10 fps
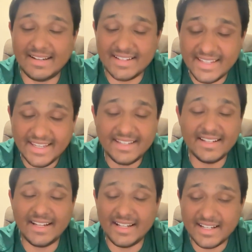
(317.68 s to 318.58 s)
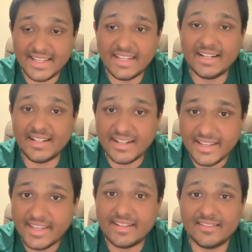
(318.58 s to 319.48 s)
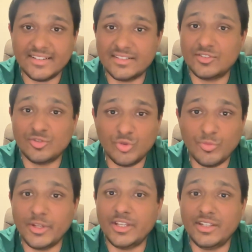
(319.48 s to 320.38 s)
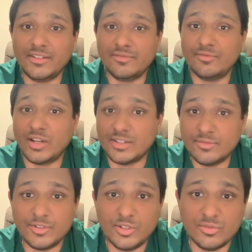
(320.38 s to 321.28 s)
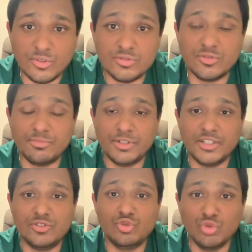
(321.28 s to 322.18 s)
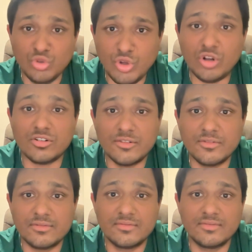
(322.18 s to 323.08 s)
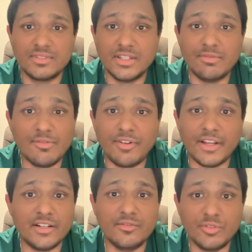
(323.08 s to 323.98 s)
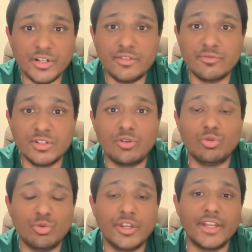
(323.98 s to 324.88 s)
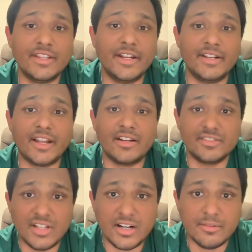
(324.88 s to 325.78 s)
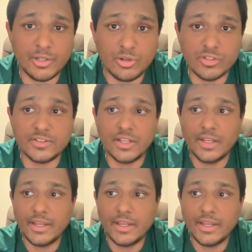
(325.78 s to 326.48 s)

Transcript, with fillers: again and again and again, and so many other videos also, please do not give a final verdict without looking at the entire chart, because